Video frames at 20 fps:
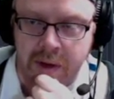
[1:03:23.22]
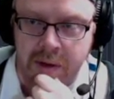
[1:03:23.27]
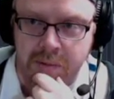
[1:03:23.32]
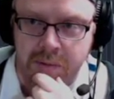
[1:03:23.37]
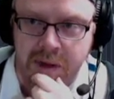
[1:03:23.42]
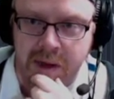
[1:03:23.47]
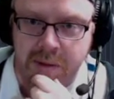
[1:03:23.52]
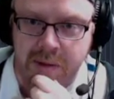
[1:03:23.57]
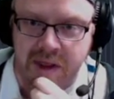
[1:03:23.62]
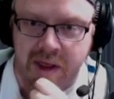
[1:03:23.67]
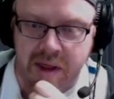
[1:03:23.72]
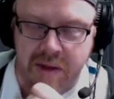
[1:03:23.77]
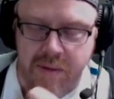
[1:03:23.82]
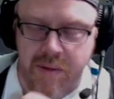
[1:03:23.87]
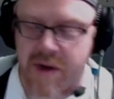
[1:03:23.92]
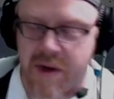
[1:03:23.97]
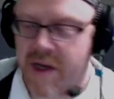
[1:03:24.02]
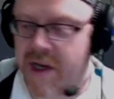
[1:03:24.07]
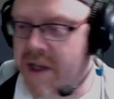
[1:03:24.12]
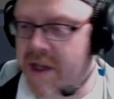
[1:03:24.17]
Maybe that's
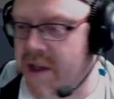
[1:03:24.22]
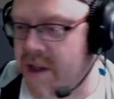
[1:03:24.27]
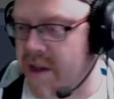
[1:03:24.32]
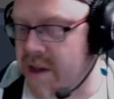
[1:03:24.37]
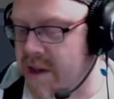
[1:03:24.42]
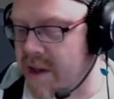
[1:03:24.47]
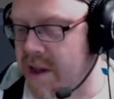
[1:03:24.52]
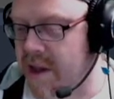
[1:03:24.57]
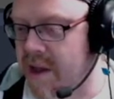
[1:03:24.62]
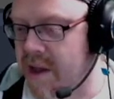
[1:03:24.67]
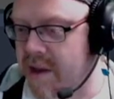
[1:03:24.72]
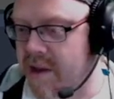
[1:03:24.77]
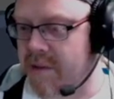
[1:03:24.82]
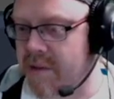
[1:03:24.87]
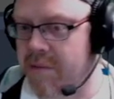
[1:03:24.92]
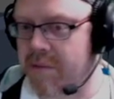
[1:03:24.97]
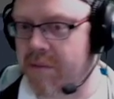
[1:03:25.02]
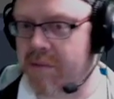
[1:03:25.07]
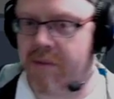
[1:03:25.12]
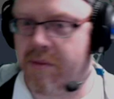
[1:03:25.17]
what it needs is
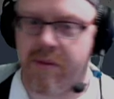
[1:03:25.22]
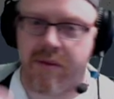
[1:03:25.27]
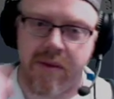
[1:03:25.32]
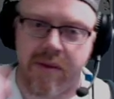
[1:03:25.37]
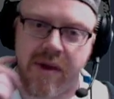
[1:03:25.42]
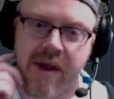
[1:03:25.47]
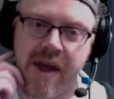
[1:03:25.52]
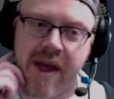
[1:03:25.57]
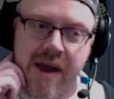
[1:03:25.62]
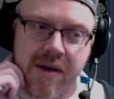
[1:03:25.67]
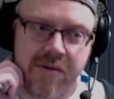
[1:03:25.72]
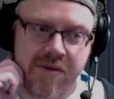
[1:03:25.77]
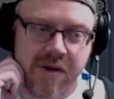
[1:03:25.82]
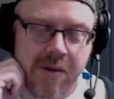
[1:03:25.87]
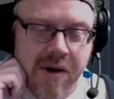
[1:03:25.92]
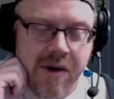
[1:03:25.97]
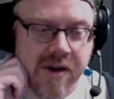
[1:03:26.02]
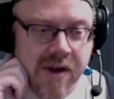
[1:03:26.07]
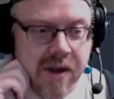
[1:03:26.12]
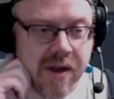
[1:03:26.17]
some, yeah, it
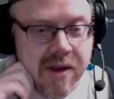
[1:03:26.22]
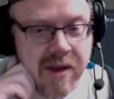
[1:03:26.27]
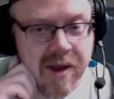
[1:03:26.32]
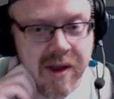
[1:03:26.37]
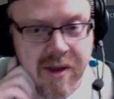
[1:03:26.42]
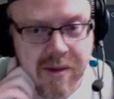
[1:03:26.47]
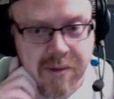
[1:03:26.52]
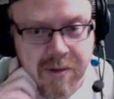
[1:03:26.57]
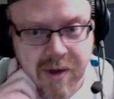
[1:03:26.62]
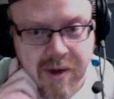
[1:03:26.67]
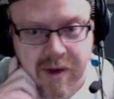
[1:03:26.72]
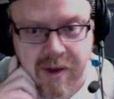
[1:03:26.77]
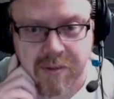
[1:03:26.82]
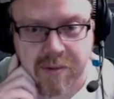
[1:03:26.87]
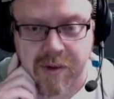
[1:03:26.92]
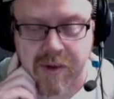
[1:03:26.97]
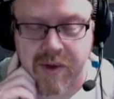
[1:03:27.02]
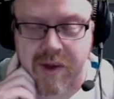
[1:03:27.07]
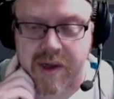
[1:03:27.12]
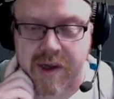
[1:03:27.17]
probably does need some sort of
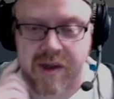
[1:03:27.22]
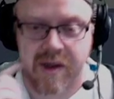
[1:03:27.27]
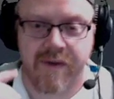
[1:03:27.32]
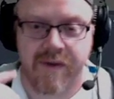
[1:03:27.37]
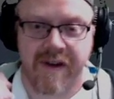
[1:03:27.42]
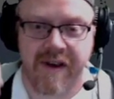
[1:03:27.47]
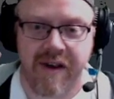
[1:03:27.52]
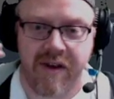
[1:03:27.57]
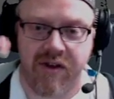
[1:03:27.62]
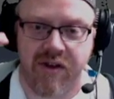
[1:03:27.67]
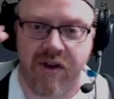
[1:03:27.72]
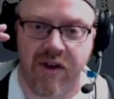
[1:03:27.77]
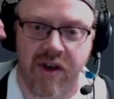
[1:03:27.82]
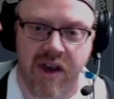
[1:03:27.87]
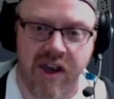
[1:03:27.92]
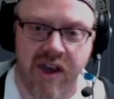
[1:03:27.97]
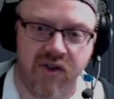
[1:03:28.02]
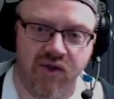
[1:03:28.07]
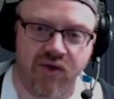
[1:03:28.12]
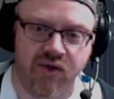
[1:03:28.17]
smoothing because it's very jerky.